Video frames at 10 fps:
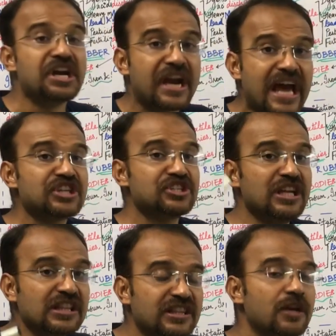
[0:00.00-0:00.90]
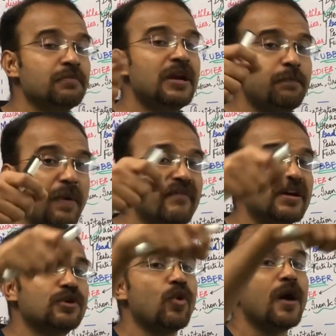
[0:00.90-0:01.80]
National Thermal
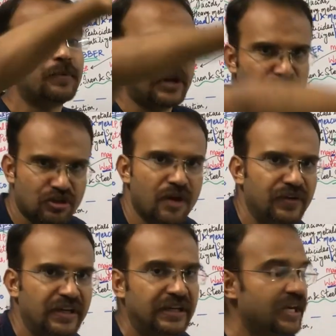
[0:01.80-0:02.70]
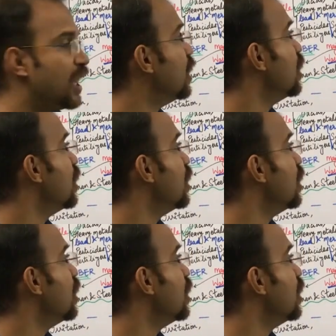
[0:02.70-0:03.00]
Power Corporation of India,